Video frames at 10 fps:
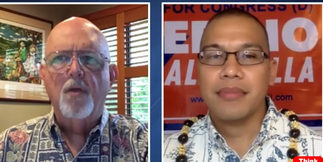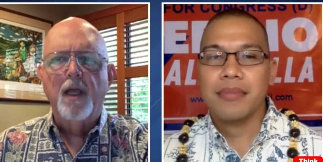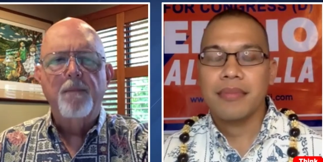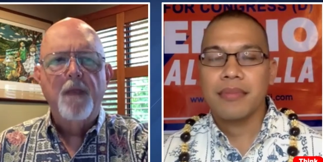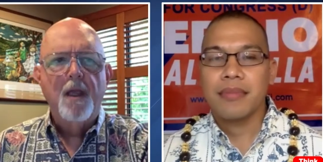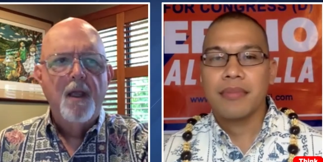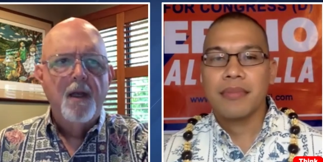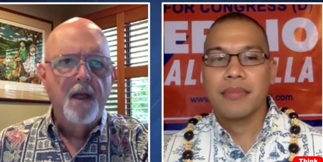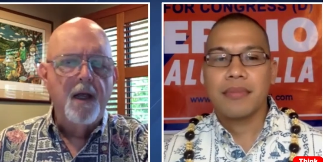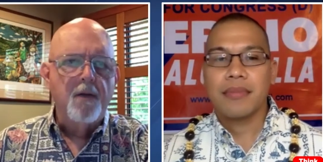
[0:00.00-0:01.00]
Speaker 1: Okay.
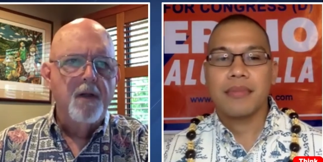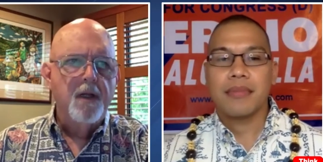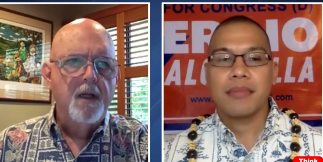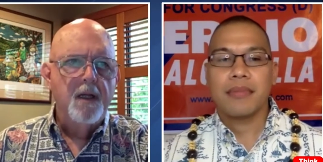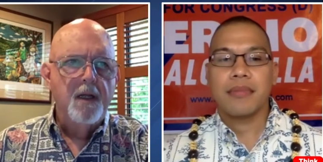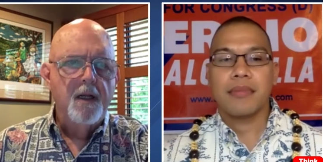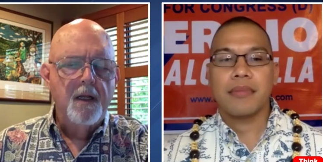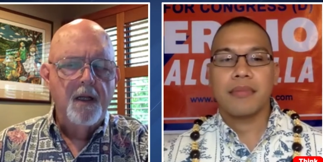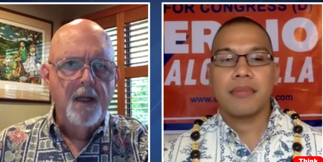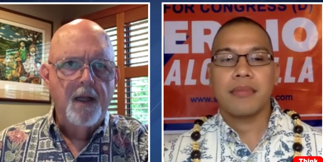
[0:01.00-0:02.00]
Now,
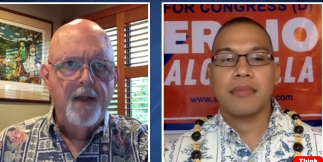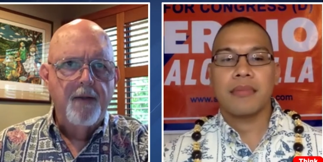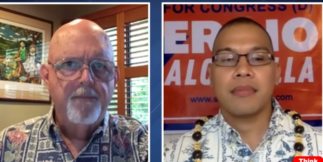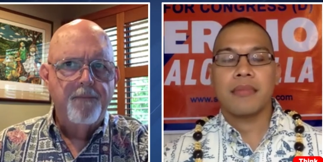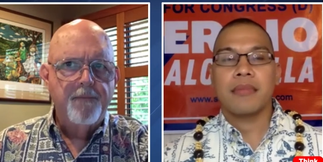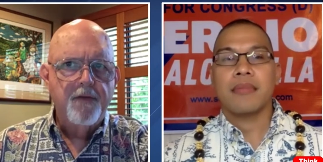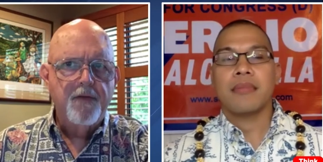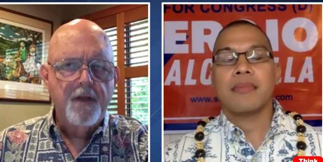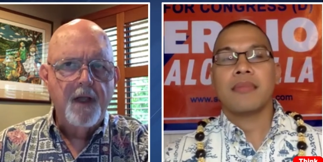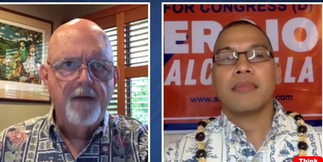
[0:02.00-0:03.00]
um,
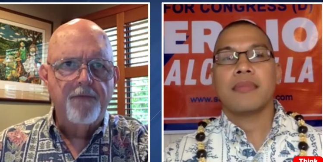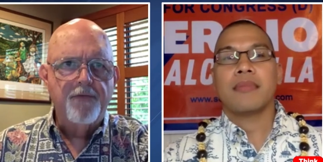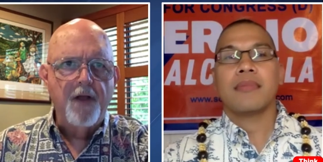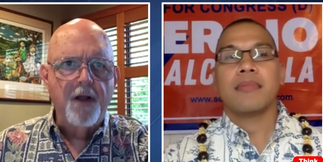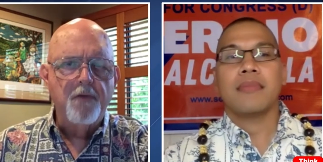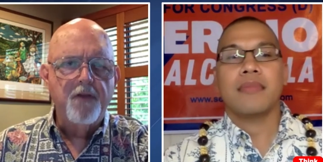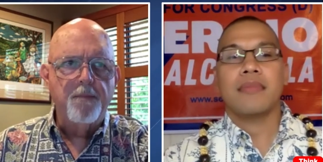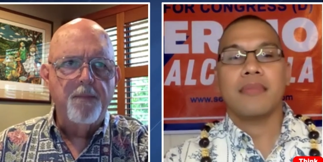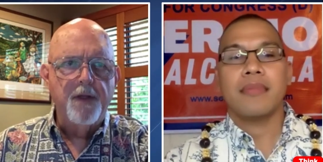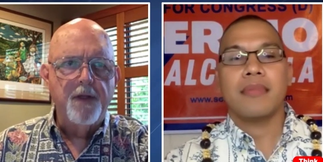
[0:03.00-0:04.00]
this kind of follows
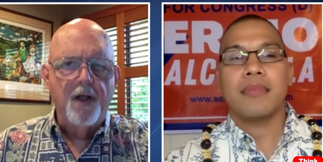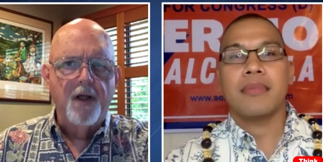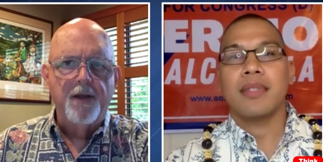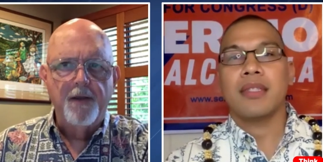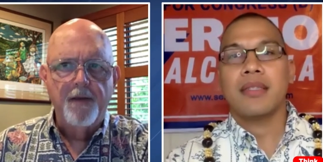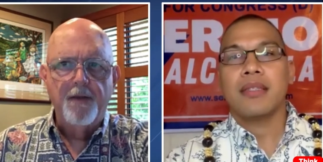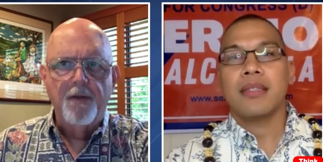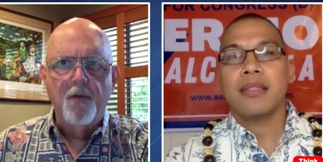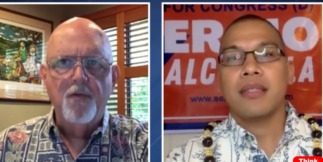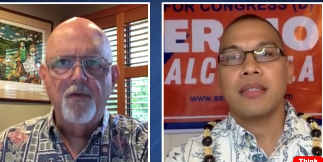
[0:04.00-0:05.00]
up on
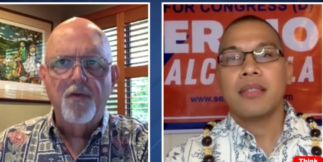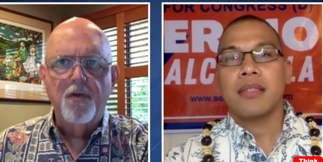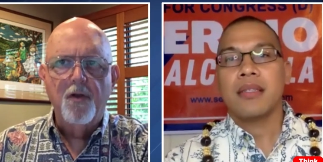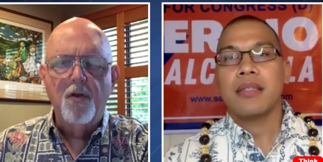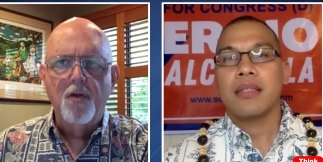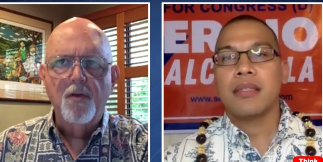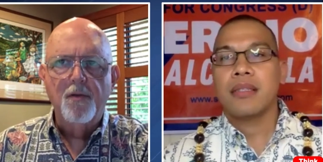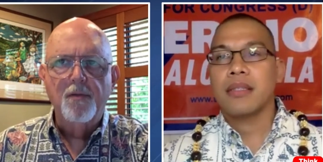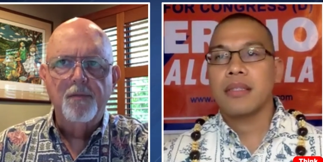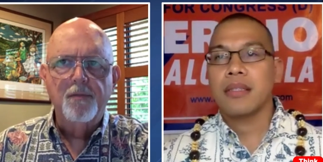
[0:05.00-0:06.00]
those
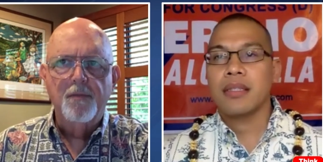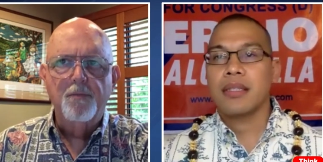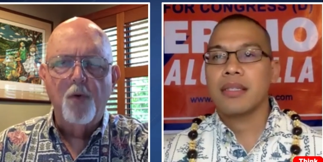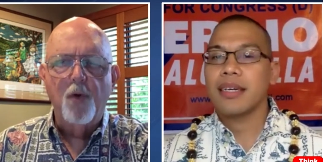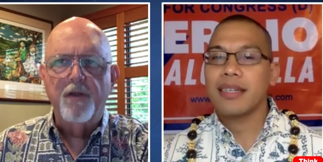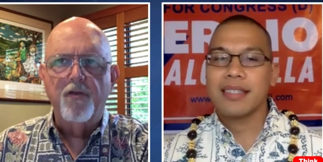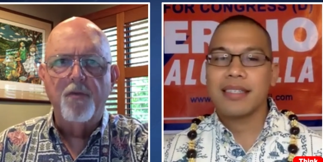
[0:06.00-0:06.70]
points